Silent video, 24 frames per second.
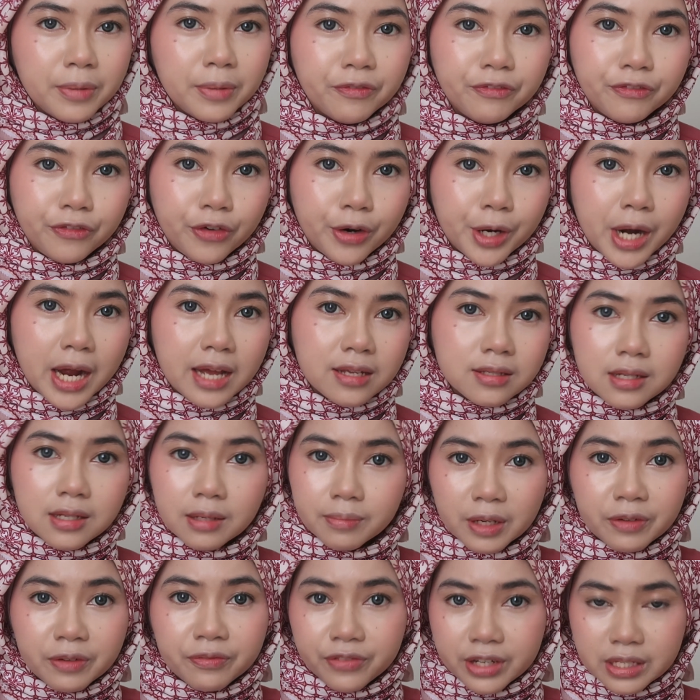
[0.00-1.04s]
before I
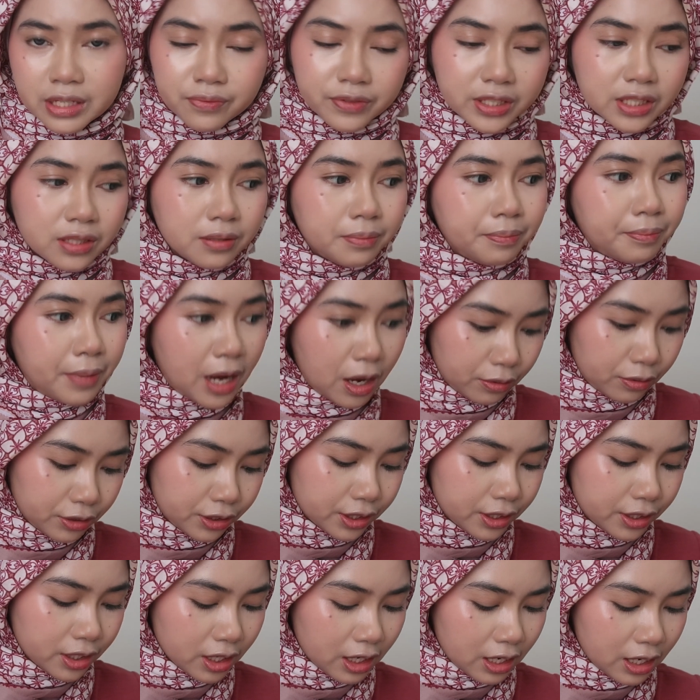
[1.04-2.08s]
set my face with a
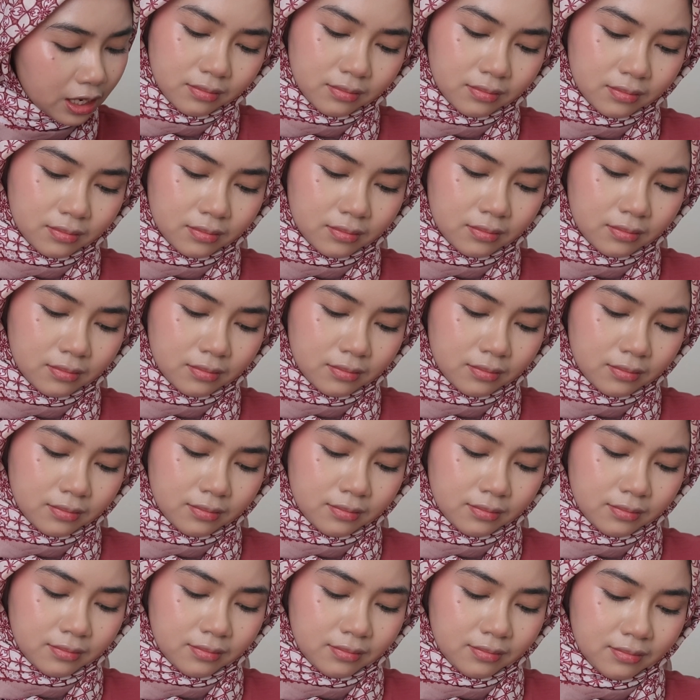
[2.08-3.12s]
powder.
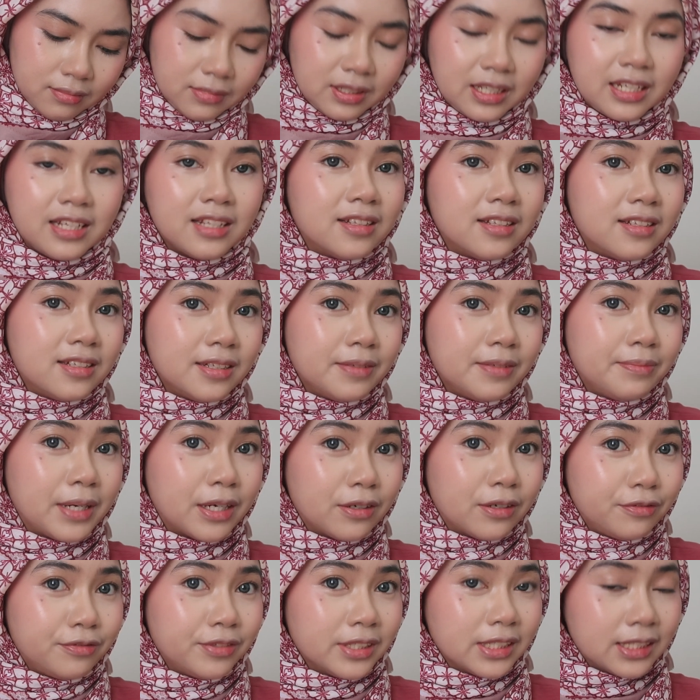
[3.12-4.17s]
Kita
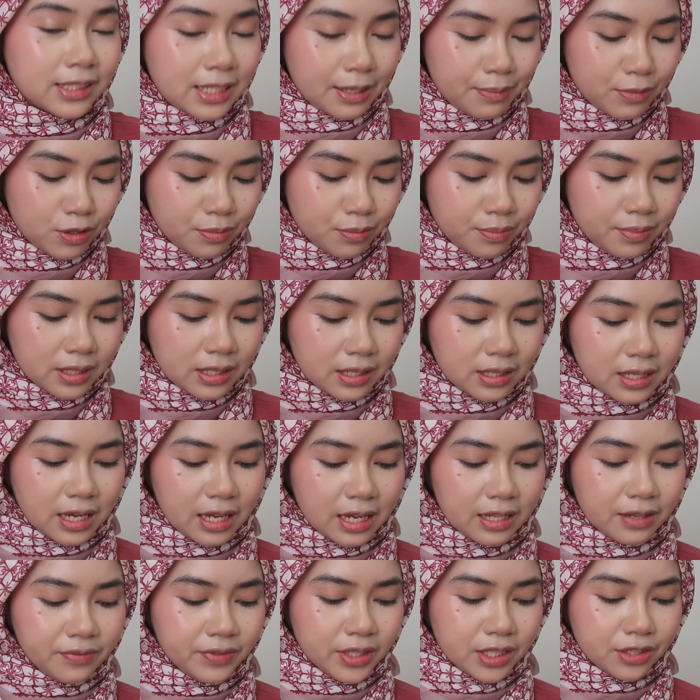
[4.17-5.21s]
baru first time coba.
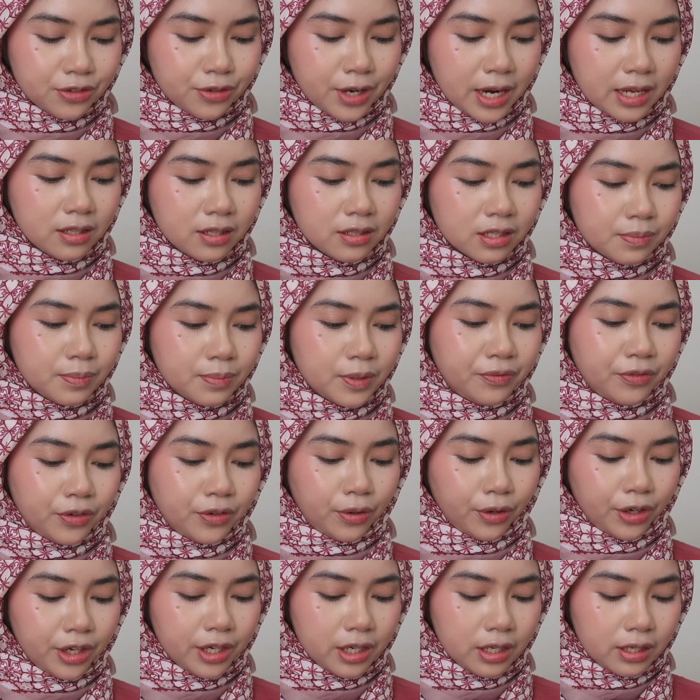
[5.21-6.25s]
I never tried this
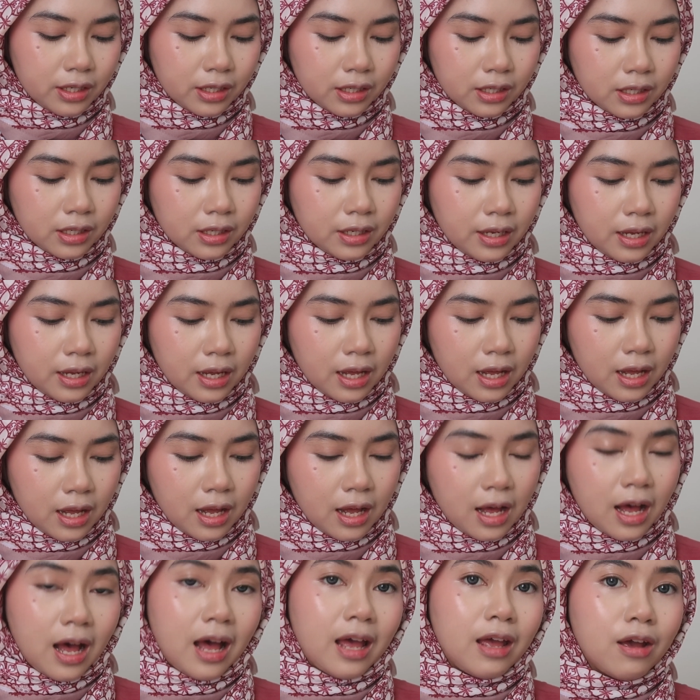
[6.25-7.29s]
before.
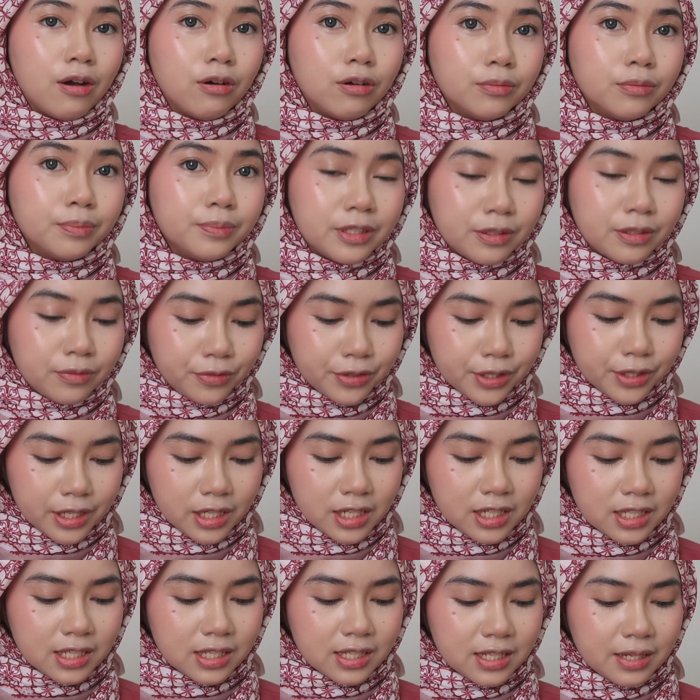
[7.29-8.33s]
I hope it
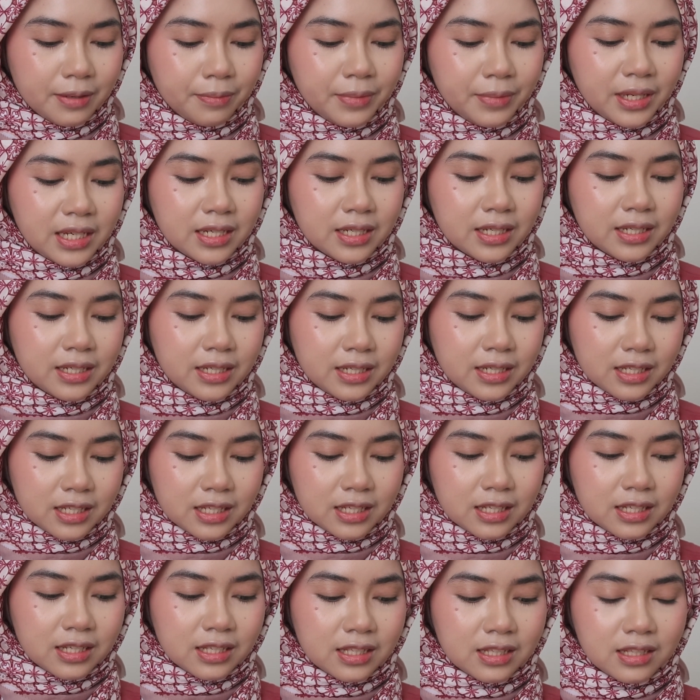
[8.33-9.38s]
works because
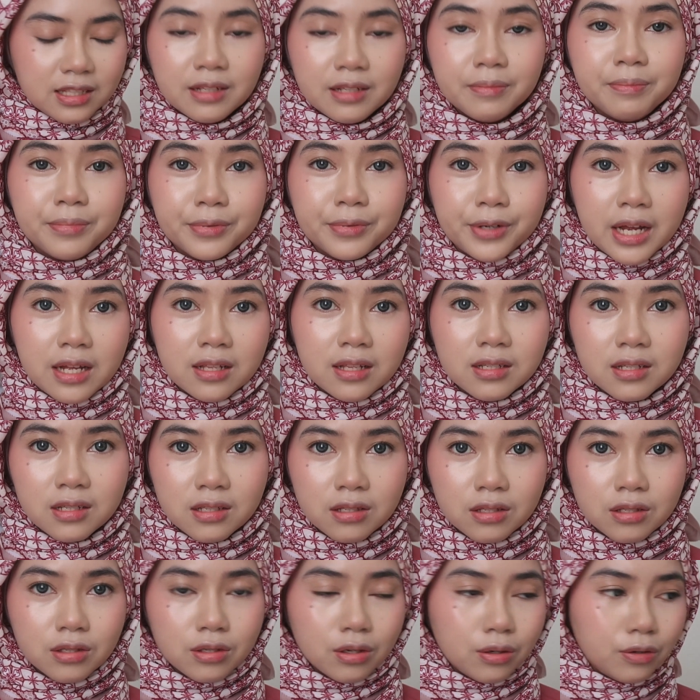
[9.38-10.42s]
the brand
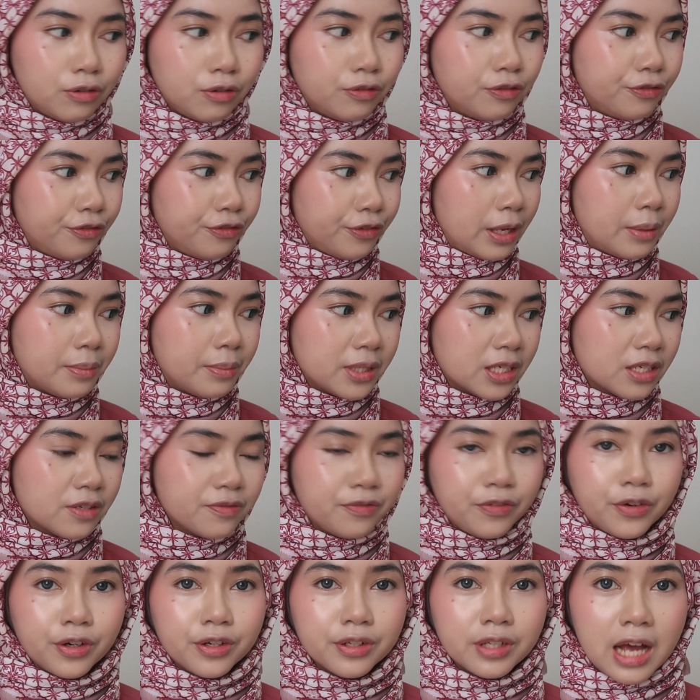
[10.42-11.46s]
is so famous
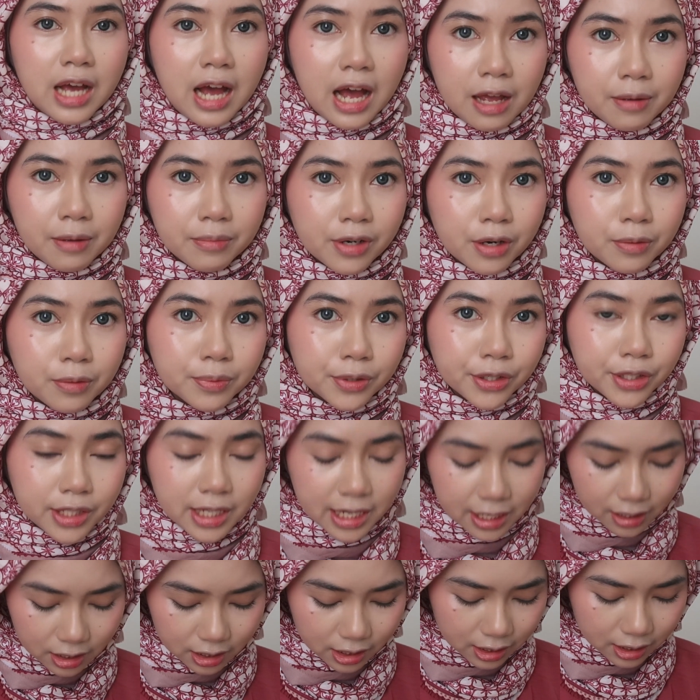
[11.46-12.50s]
for the eyebrow
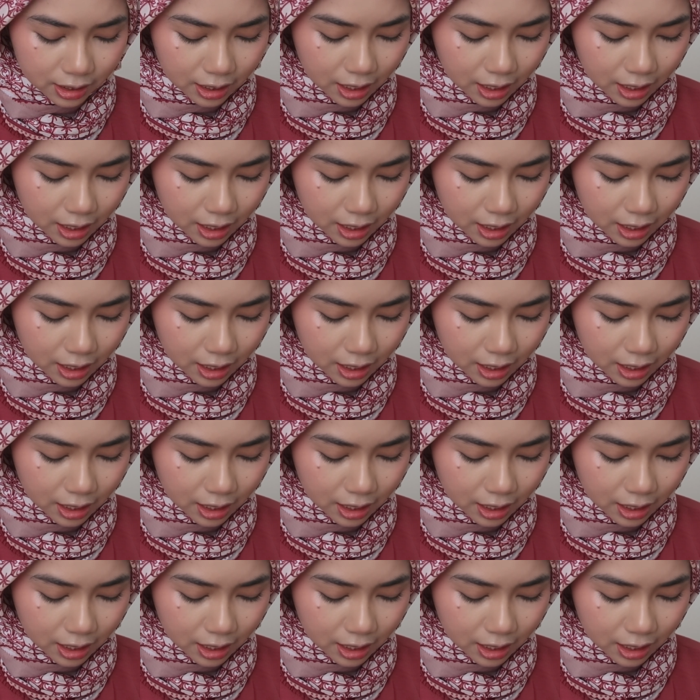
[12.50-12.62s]
products.